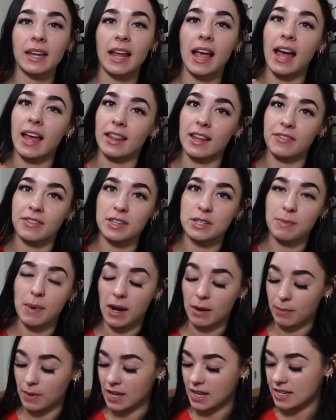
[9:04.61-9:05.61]
I love this
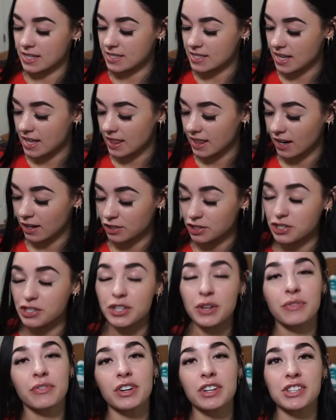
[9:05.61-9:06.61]
pair because they are just
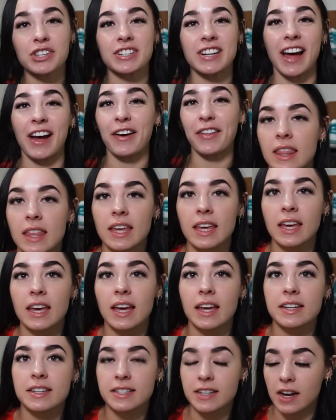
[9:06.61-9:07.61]
so versatile. The
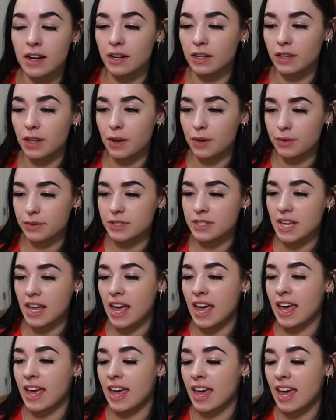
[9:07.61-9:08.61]
Dunk Lows,
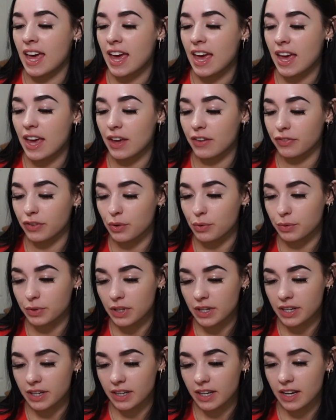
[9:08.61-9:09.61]
if you
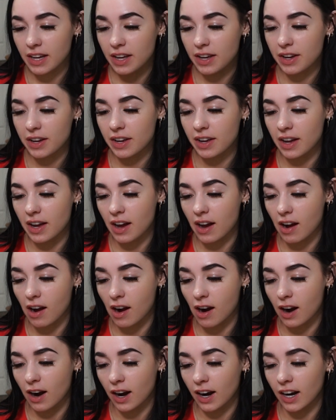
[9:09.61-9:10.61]
look,
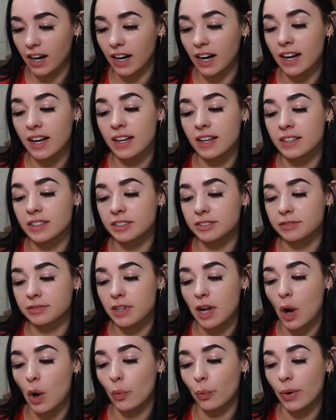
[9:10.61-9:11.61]
are
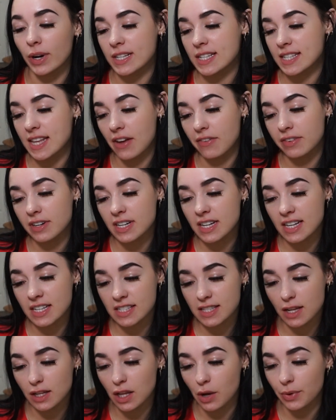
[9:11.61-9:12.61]
$170 is
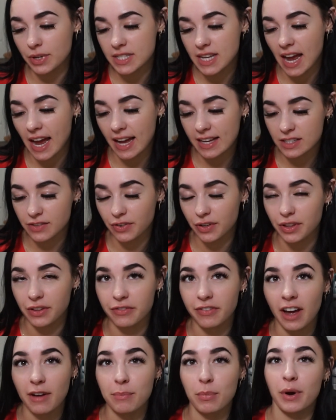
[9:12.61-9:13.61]
the lowest ask for the
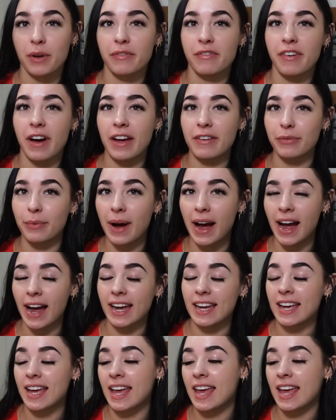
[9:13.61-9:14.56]
5.5Y.